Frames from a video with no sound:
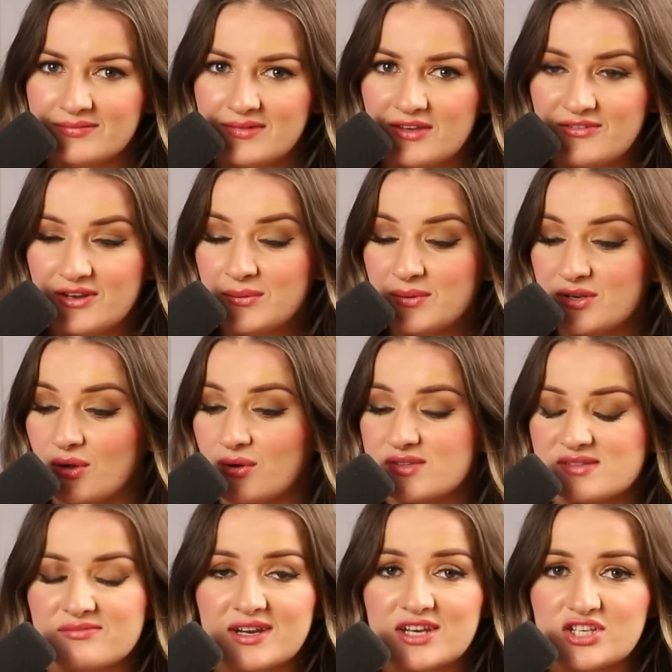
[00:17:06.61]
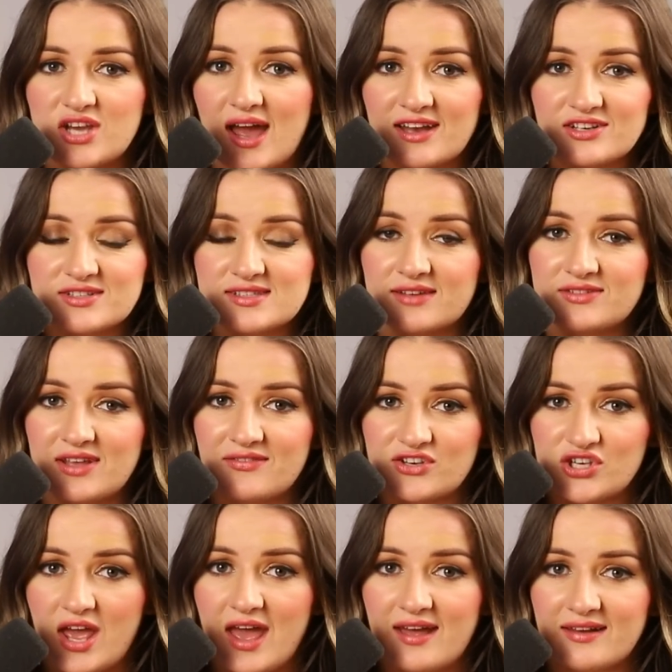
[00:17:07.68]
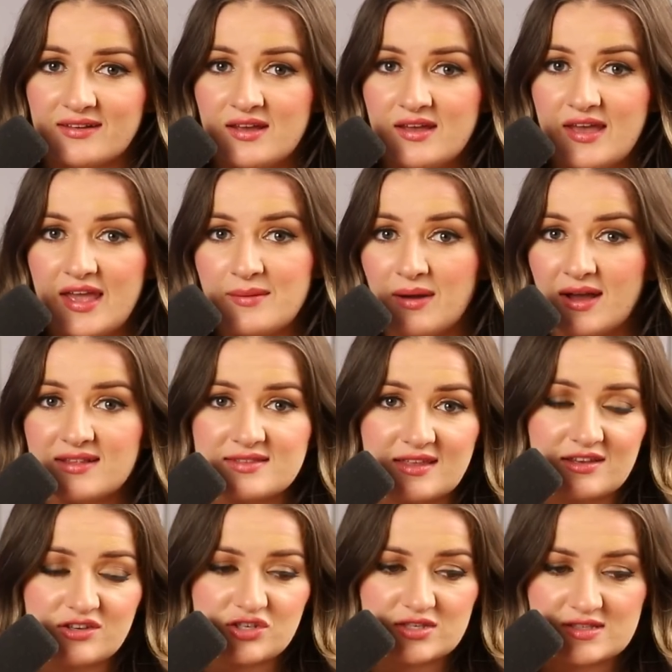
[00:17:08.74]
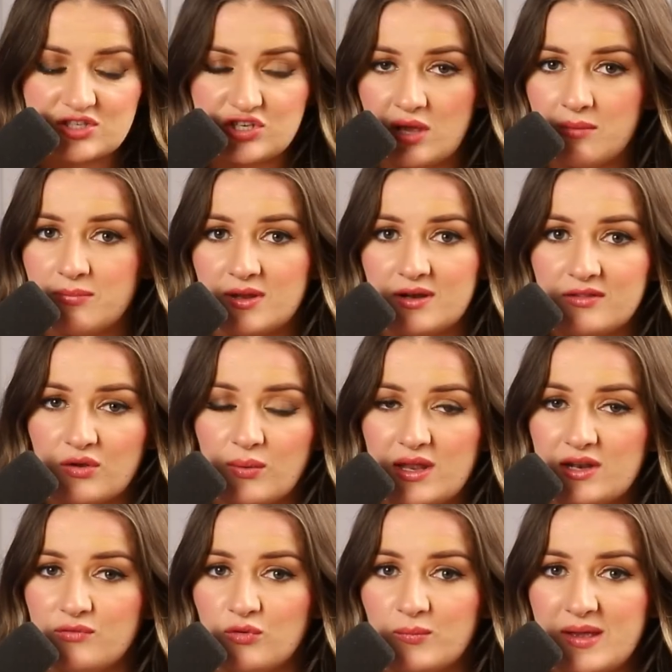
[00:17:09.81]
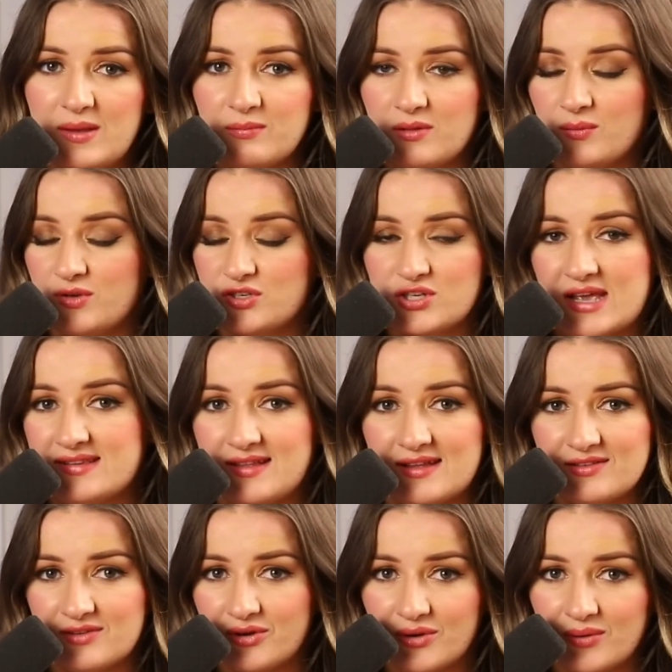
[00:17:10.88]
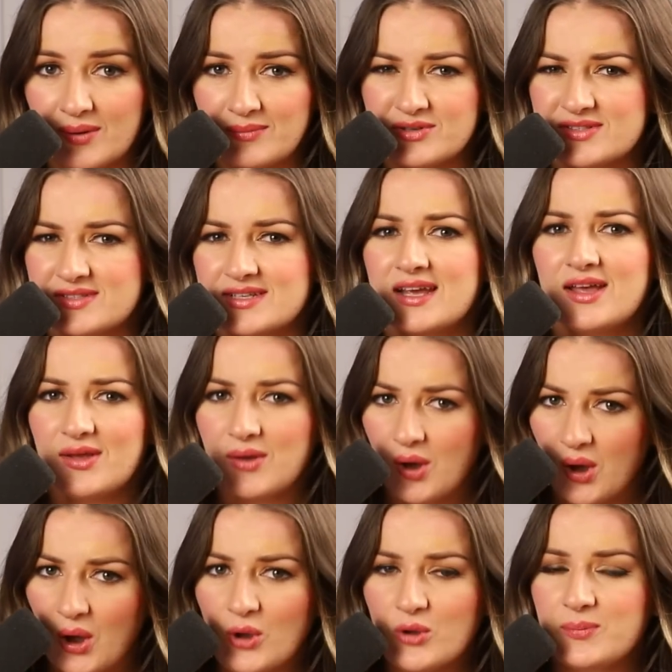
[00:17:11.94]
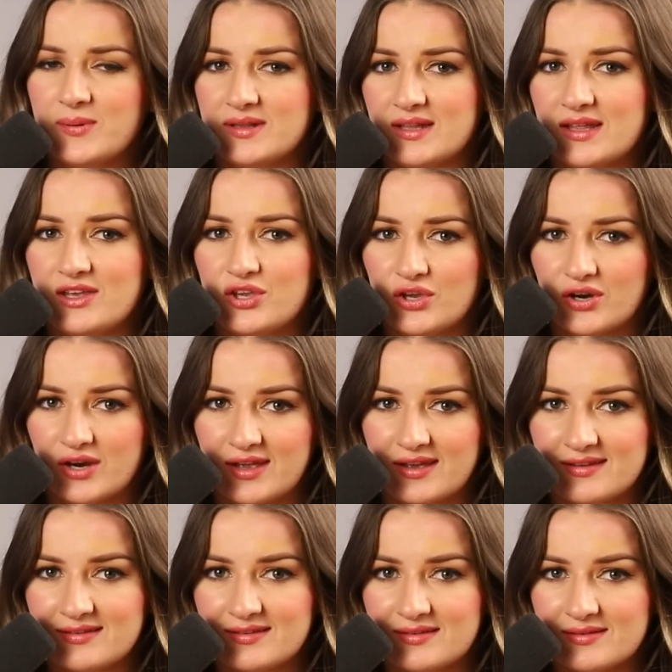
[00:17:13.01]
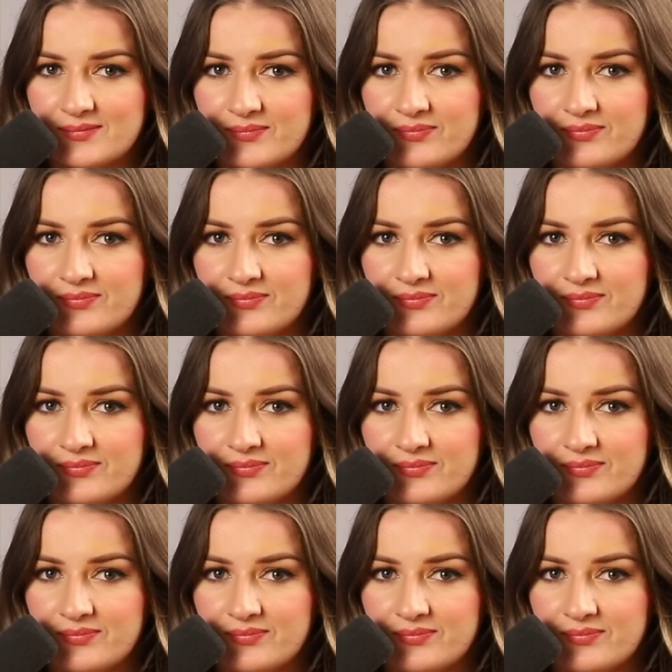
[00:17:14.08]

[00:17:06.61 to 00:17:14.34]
If anyone knows him, reach out. I'd just love to have a chat. He might think she's the champion and the queen of all people, in which case that's cool. I'm just openly curious.